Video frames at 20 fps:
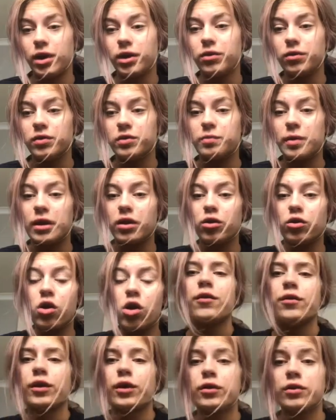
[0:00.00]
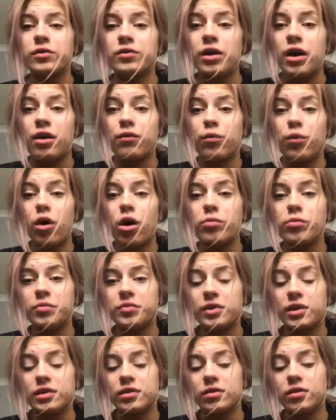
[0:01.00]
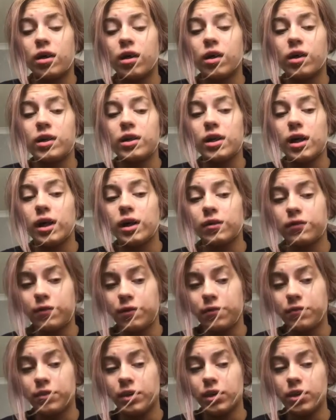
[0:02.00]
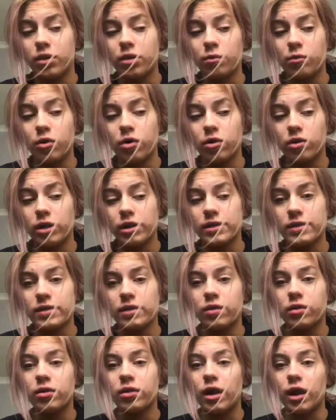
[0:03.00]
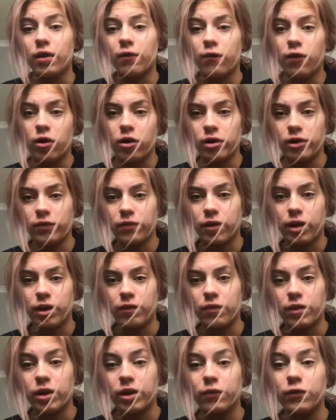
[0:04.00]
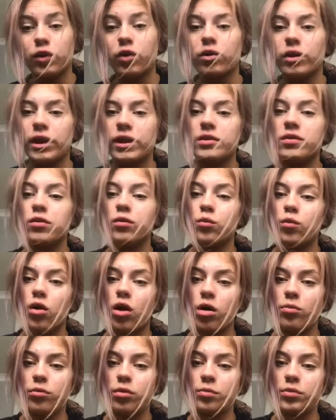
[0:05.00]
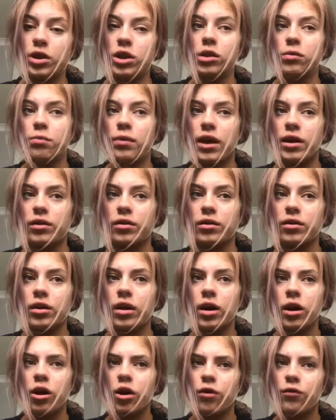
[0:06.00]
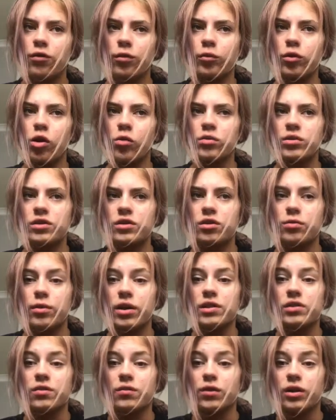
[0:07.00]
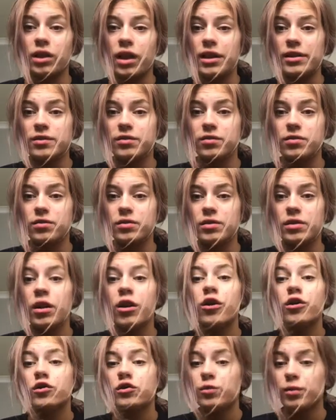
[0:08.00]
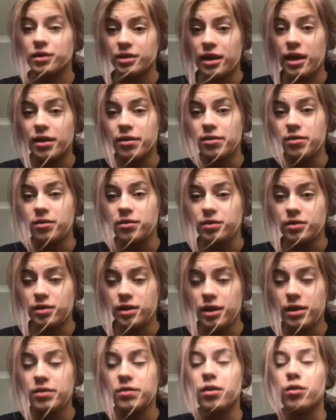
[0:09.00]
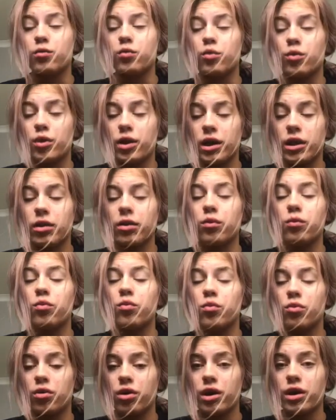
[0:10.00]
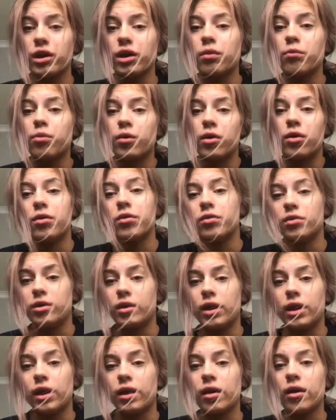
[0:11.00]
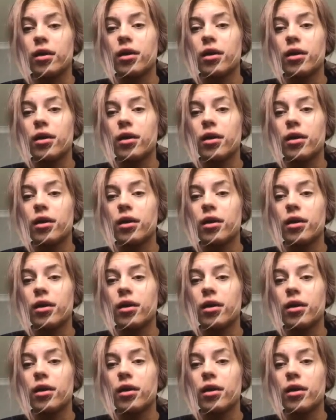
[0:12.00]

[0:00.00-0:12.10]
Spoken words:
You'll spend a lot. They also have warm-ups that start at 9:15 in the morning till 9:45. And if you're late to the warm-up, then you're banned from going to the rest of your lessons. So attendance is a really, really important thing.